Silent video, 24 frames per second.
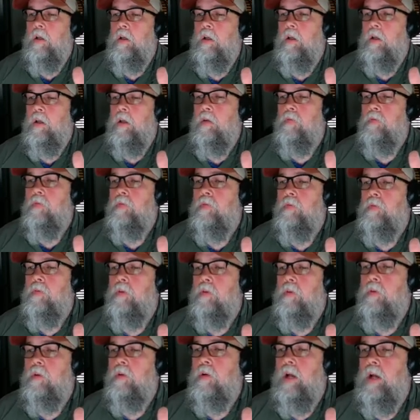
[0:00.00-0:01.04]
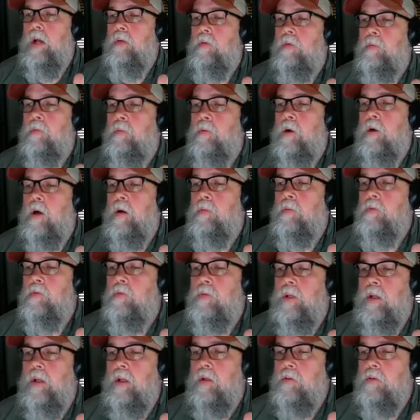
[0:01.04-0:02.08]
if you're having problems with
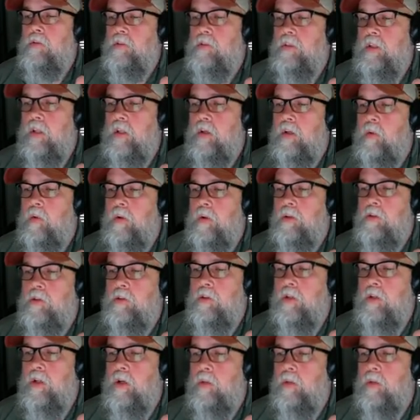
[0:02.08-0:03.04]
that, I don't see that question now.